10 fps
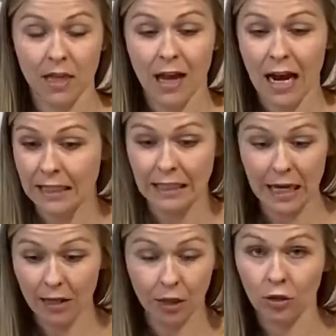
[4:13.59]
I did
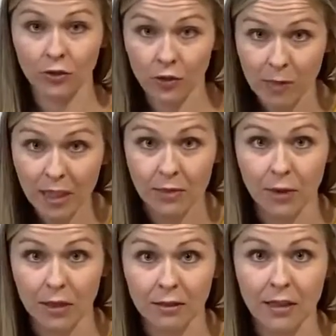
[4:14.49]
not learn from anyone.
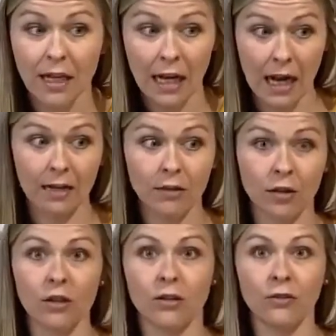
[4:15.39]
I
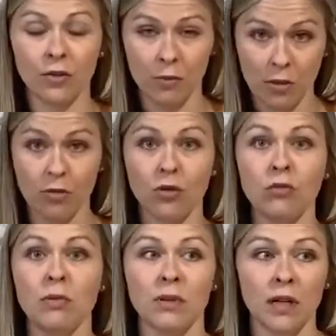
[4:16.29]
learned from YouTube
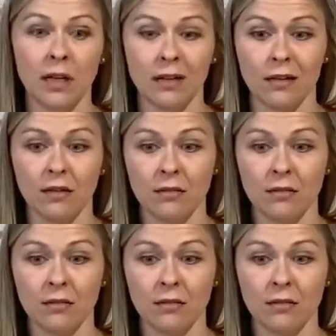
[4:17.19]
and